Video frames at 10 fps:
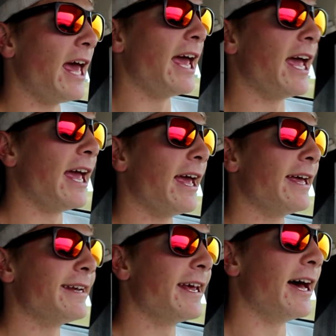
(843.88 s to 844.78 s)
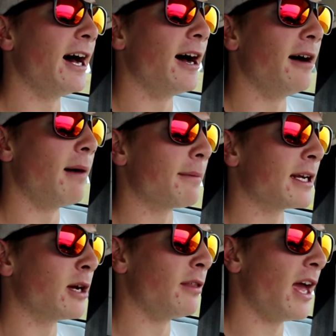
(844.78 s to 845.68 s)
and I'm
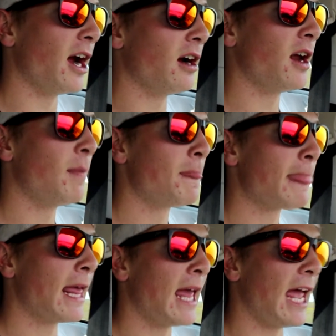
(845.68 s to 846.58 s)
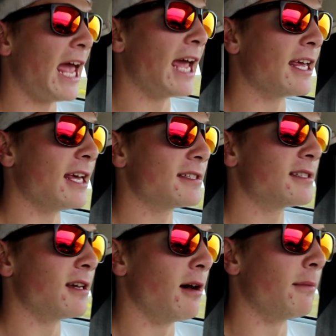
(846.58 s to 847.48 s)
gonna go there and get
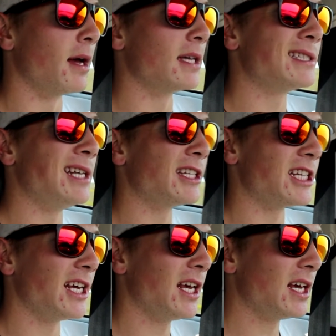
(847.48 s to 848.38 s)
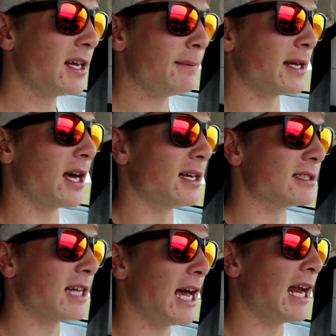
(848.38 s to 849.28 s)
some slushy,
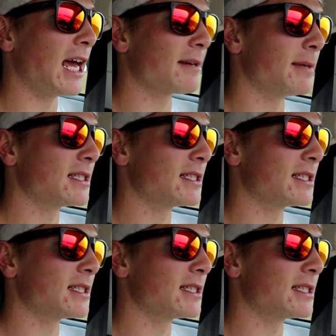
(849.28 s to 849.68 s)
because I like my